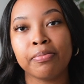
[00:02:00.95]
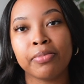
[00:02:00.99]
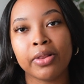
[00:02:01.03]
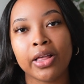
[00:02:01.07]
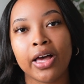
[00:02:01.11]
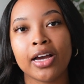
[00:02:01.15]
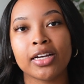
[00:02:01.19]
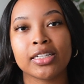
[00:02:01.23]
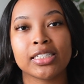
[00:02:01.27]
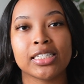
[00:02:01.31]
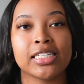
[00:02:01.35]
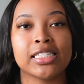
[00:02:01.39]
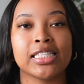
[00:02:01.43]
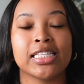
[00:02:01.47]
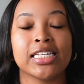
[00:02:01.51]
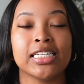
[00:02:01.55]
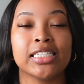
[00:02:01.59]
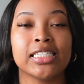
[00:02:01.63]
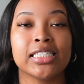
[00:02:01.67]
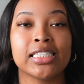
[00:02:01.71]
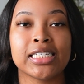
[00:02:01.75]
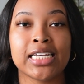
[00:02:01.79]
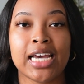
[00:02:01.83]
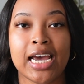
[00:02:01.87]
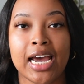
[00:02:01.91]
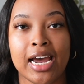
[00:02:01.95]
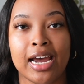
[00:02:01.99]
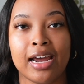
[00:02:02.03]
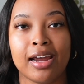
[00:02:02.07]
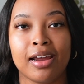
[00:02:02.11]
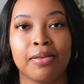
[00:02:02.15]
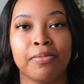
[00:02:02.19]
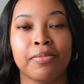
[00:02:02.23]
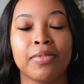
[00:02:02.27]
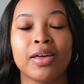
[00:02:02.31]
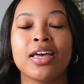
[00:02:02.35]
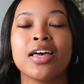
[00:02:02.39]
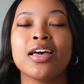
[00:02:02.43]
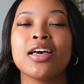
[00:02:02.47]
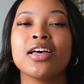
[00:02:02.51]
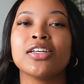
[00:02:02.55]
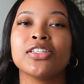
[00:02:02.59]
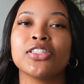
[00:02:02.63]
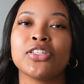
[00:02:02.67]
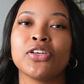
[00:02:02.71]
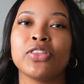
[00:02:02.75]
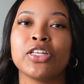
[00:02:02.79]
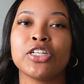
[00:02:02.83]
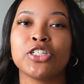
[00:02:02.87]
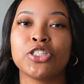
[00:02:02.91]
blocked this time
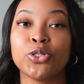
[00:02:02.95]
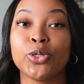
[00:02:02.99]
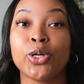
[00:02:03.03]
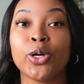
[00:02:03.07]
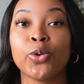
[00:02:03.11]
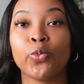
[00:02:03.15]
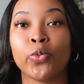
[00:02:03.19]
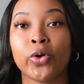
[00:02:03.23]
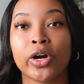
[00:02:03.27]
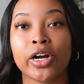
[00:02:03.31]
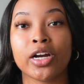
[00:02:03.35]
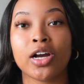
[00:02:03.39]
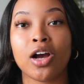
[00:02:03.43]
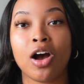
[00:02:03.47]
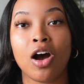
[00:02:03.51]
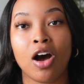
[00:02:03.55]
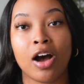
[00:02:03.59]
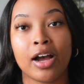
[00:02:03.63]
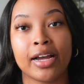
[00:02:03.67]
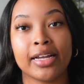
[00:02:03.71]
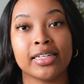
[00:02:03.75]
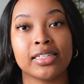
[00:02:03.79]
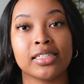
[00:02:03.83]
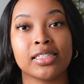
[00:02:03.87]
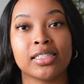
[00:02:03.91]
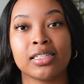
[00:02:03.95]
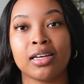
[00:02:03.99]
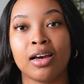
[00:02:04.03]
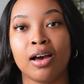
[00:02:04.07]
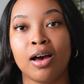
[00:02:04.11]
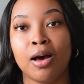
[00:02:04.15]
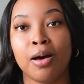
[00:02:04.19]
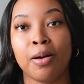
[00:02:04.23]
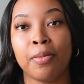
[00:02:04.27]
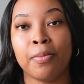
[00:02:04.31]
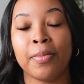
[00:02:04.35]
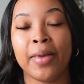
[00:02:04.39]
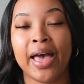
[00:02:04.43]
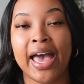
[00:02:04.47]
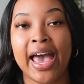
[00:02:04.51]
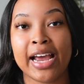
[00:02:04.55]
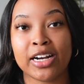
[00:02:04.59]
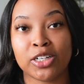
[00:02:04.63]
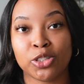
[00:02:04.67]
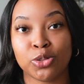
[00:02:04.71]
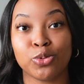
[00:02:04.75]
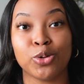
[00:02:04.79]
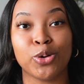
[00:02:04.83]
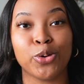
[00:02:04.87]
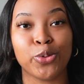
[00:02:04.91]
so that you can work on some
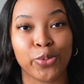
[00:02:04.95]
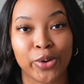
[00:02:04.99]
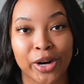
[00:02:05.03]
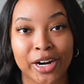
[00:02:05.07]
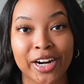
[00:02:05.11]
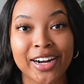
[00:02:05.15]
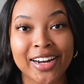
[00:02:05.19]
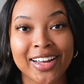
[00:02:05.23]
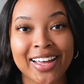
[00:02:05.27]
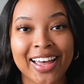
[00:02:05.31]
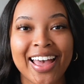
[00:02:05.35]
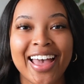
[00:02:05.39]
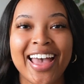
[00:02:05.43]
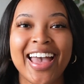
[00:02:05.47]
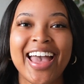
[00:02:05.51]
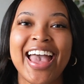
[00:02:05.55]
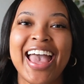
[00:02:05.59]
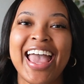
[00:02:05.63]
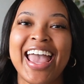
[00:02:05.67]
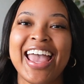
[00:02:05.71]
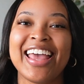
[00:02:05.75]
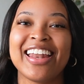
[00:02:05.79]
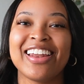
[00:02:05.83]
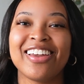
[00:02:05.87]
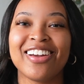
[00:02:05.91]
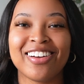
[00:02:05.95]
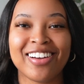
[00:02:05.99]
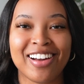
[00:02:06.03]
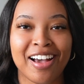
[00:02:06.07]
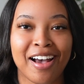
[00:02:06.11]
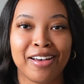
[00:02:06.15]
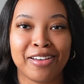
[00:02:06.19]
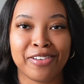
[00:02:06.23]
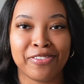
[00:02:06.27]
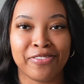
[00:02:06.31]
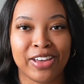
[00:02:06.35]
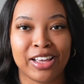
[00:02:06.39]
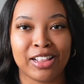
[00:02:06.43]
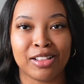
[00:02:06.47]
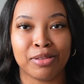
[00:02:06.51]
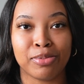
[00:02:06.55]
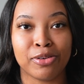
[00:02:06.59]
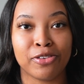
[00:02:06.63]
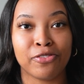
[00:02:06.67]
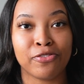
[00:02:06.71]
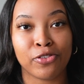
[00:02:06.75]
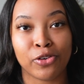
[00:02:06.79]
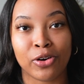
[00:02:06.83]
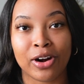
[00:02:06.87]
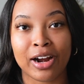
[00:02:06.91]
actual work and you're not
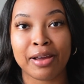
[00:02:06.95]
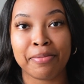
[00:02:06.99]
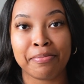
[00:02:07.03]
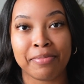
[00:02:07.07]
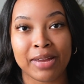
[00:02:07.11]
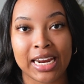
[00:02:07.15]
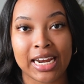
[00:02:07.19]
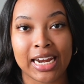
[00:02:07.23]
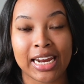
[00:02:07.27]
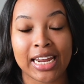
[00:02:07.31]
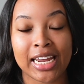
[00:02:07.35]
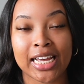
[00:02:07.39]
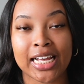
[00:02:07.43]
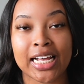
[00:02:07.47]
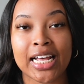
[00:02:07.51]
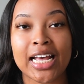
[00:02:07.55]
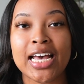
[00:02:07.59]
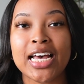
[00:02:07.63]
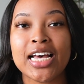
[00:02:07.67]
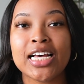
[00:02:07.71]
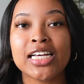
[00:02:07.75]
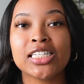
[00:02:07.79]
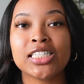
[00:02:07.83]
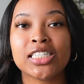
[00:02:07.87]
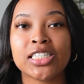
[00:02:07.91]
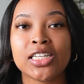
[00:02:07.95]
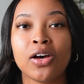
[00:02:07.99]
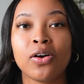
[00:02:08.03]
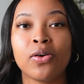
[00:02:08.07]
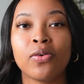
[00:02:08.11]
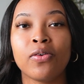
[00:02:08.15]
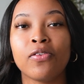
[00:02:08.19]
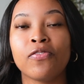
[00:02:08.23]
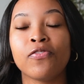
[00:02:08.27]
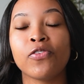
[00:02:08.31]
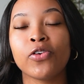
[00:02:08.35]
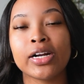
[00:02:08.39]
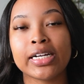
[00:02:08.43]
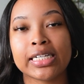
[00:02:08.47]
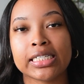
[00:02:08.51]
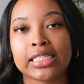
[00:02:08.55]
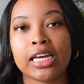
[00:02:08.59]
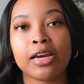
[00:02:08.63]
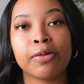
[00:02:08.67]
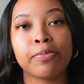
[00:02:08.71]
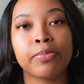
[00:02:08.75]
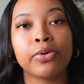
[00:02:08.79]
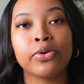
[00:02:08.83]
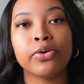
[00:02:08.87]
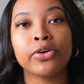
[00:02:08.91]
available for a meeting. So for
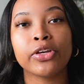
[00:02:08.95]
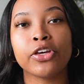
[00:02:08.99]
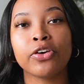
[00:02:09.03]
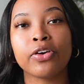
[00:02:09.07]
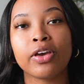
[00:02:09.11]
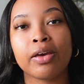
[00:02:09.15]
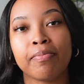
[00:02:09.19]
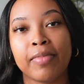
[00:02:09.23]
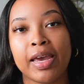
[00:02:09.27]
example, you can